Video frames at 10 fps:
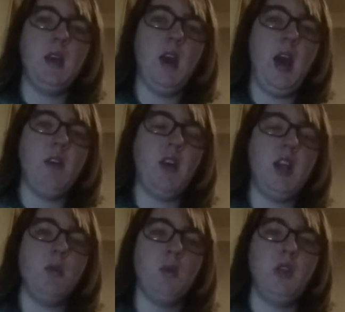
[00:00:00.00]
have
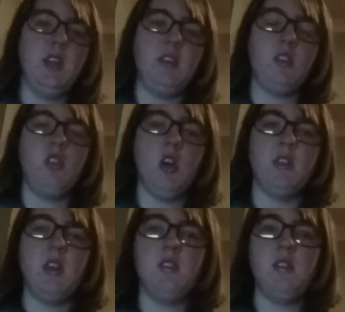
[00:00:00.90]
anyone leading to the
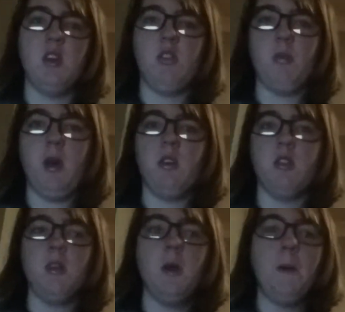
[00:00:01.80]
identity of this person,